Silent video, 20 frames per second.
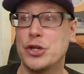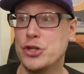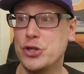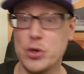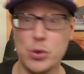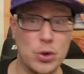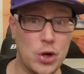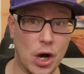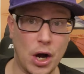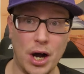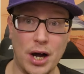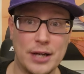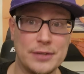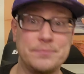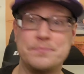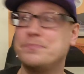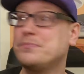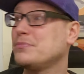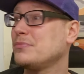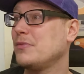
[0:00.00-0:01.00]

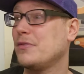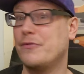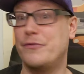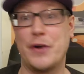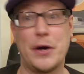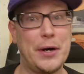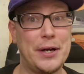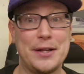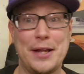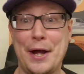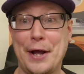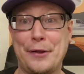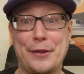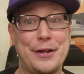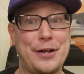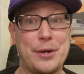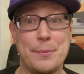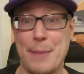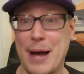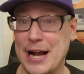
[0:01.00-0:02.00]
UConn very
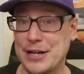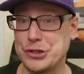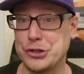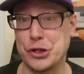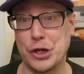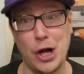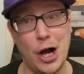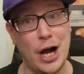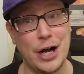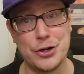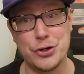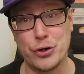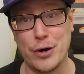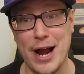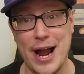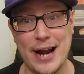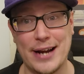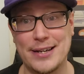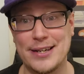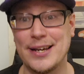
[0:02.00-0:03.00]
likely could match the
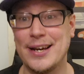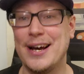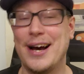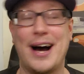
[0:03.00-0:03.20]
contract.